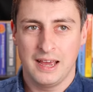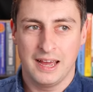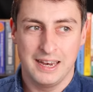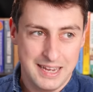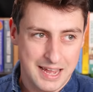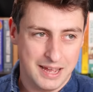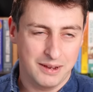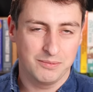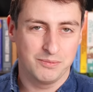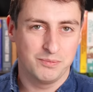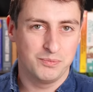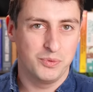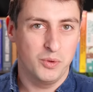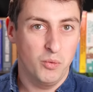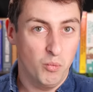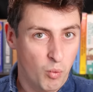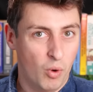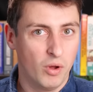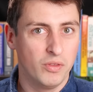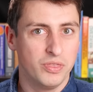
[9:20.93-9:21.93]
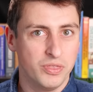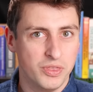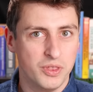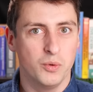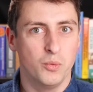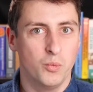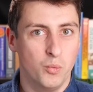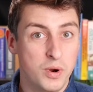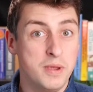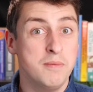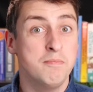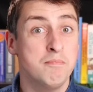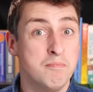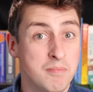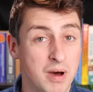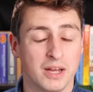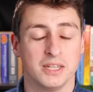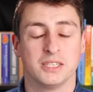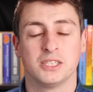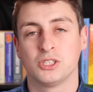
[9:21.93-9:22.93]
and yet one that we
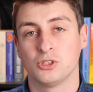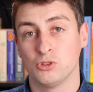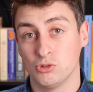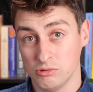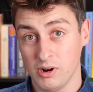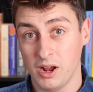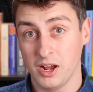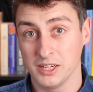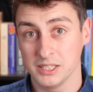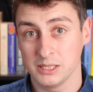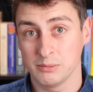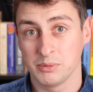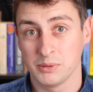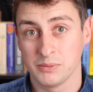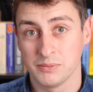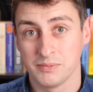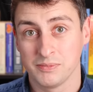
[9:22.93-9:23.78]
must grasp.